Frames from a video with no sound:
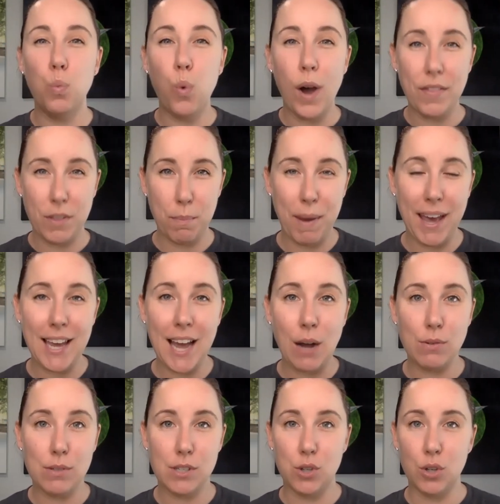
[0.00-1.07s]
what the
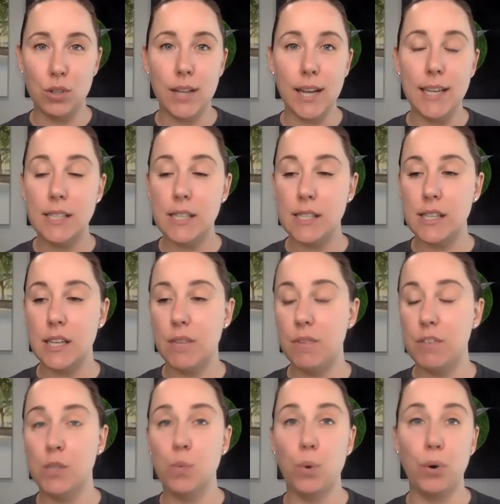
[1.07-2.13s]
payouts look like to see if
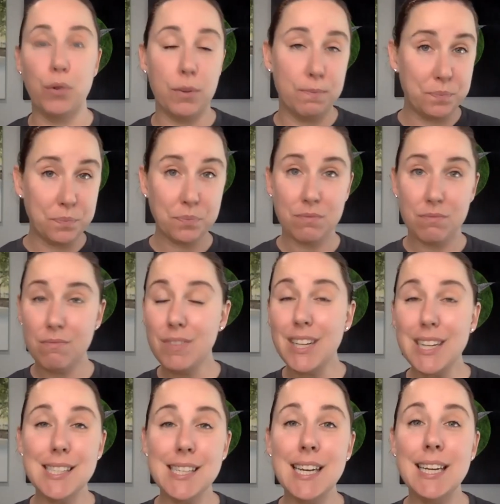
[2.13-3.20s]
it's worth
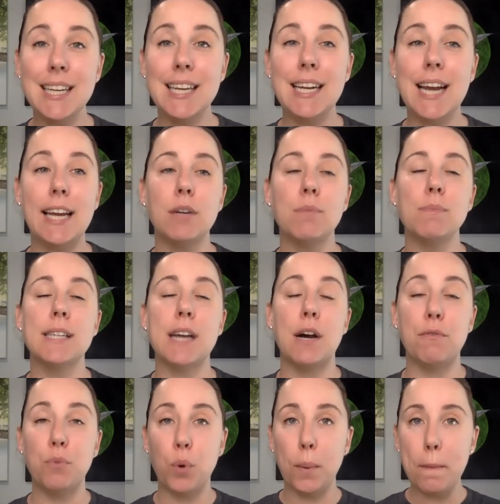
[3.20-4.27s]
sending in items.
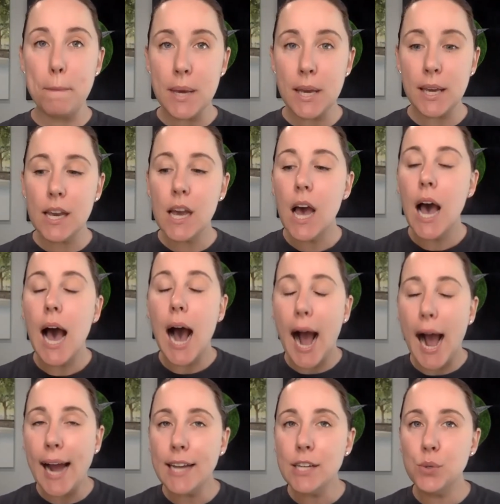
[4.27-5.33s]
Now for me,
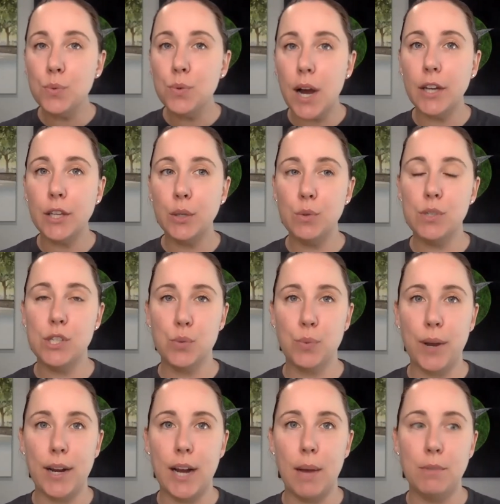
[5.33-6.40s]
I do not use
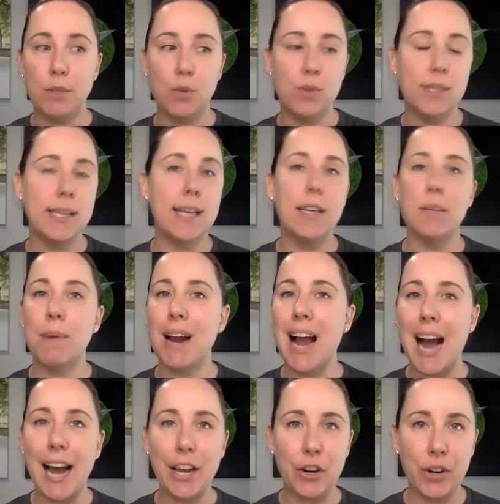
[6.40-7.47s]
ThredUp to send my
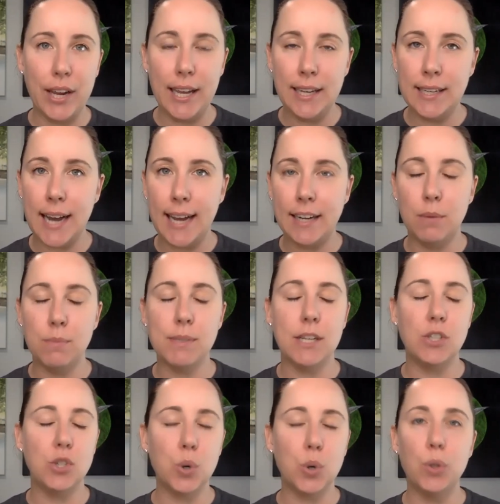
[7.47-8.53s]
higher end items.
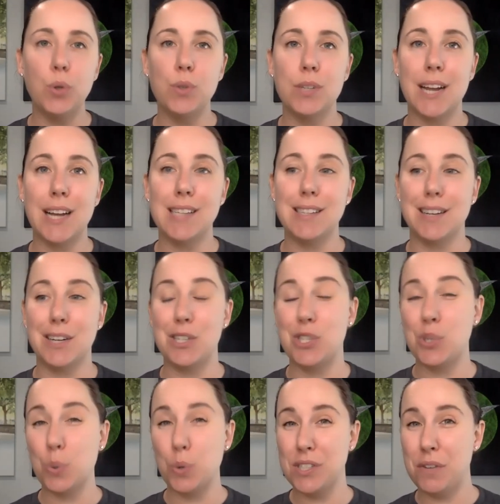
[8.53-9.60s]
I don't use it as like a
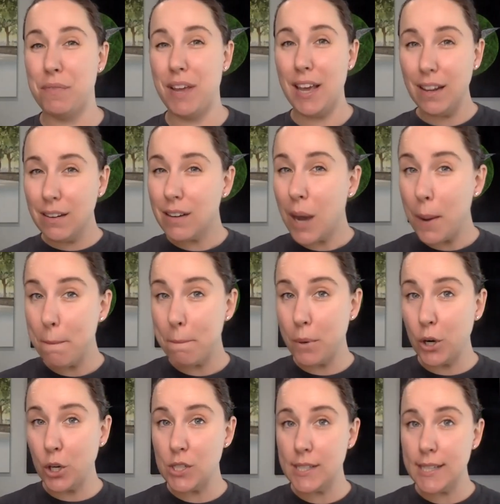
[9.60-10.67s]
source of income
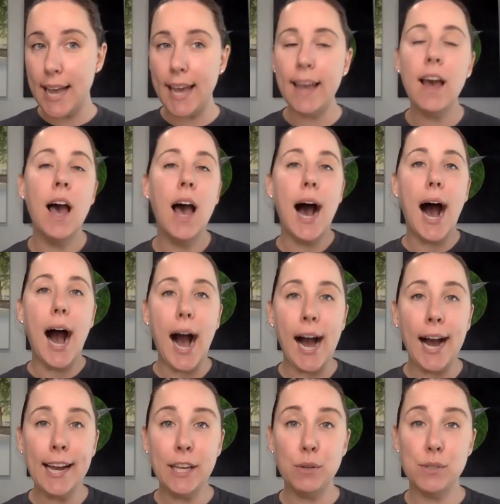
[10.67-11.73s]
per se.
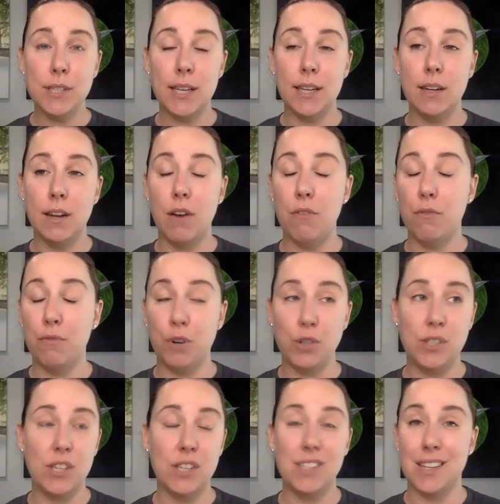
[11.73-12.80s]
I use it
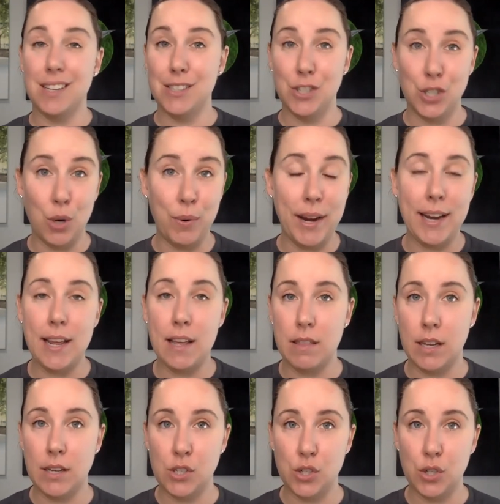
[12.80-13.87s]
versus donating
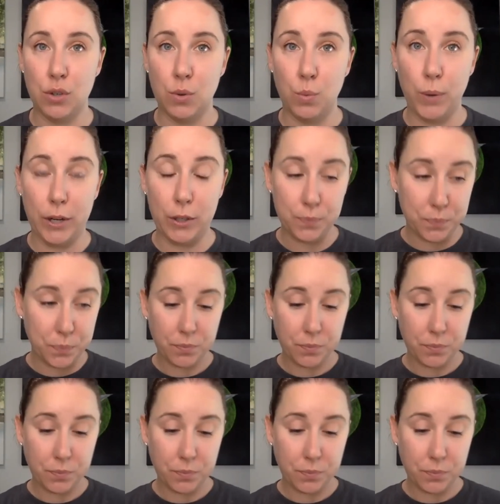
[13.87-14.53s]
things to Goodwill